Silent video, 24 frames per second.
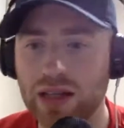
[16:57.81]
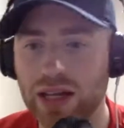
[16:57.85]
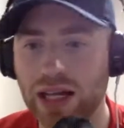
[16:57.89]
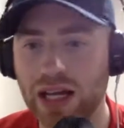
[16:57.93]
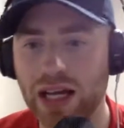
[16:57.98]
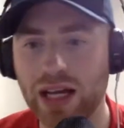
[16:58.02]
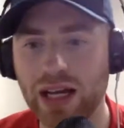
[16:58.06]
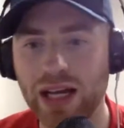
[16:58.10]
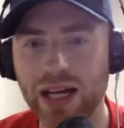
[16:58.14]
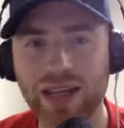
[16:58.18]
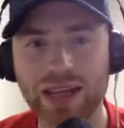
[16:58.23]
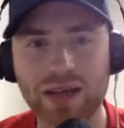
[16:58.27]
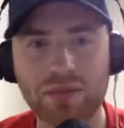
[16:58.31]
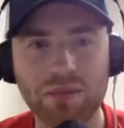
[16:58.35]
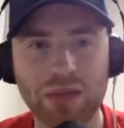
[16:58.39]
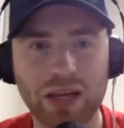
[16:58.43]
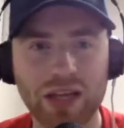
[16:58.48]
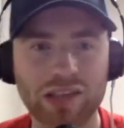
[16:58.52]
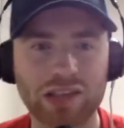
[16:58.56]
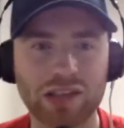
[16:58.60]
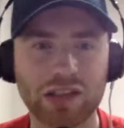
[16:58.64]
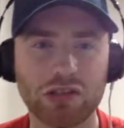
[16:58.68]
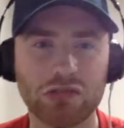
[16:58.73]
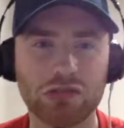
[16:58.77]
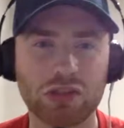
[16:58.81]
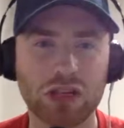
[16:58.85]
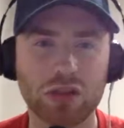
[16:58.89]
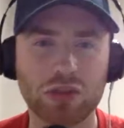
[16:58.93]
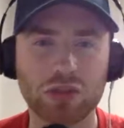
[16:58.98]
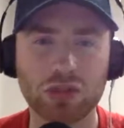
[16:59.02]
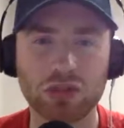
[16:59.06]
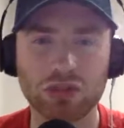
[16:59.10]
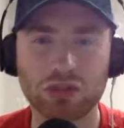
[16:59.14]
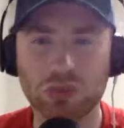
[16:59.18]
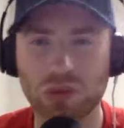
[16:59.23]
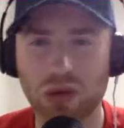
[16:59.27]
And then Mason
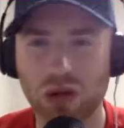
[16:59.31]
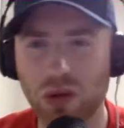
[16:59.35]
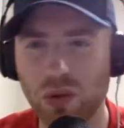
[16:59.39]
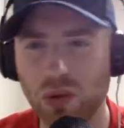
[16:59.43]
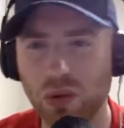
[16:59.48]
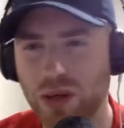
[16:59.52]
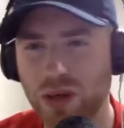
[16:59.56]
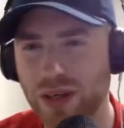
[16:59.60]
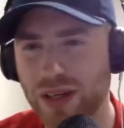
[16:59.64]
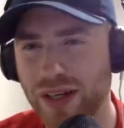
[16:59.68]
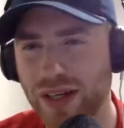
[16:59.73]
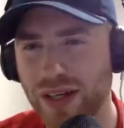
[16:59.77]
Greenwood as well.